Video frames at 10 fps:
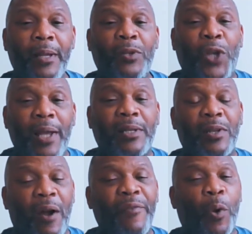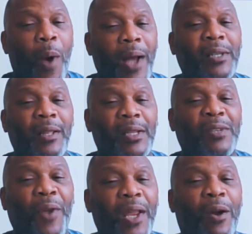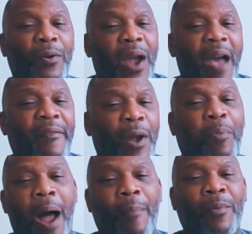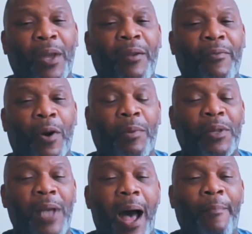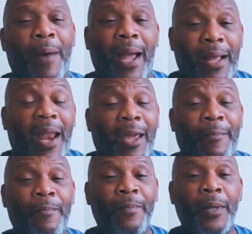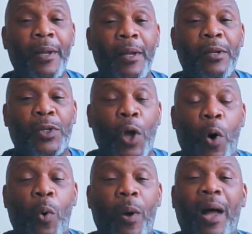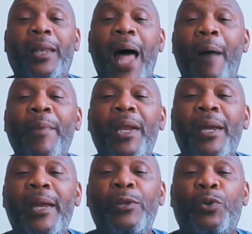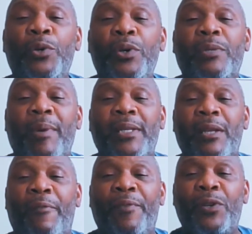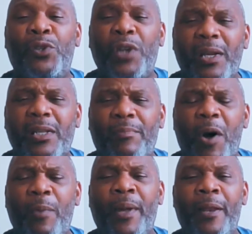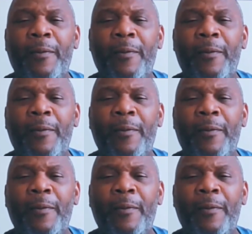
Chances are if you're watching this video, you're having a problem with the convertible top. I get it. So allow me to introduce myself for just a moment.